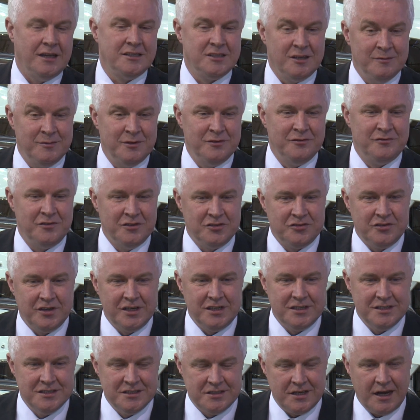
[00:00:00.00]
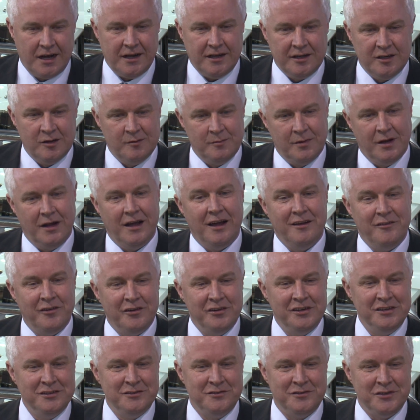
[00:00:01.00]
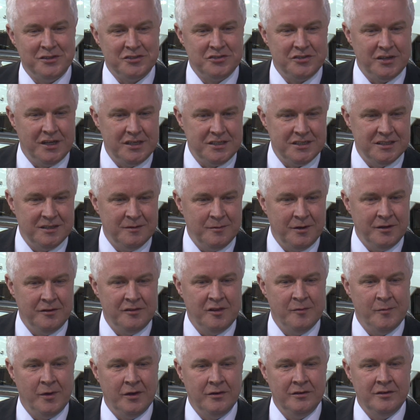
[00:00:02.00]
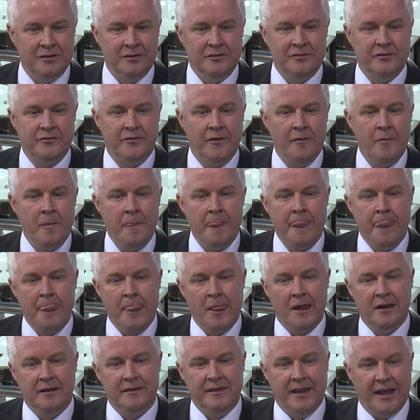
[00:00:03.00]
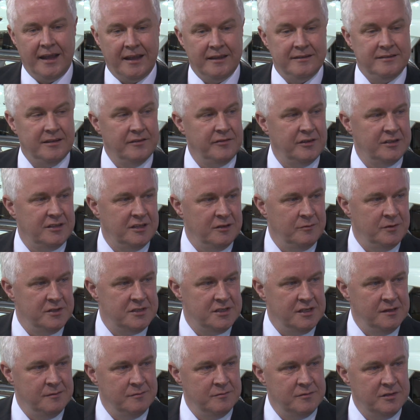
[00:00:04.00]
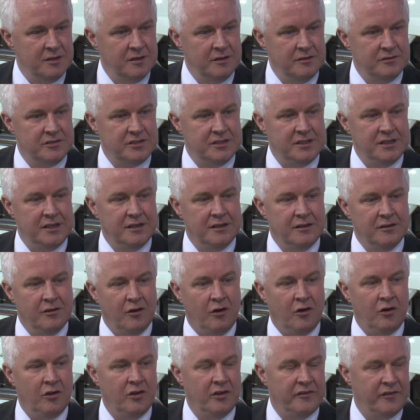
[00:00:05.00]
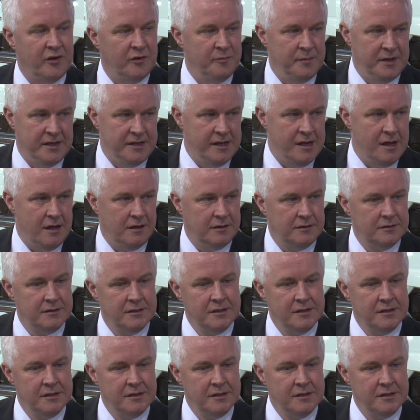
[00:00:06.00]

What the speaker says: You asked about frustrations earlier, but I have a real frustration about the amount of negativity we seem to see in all of our media,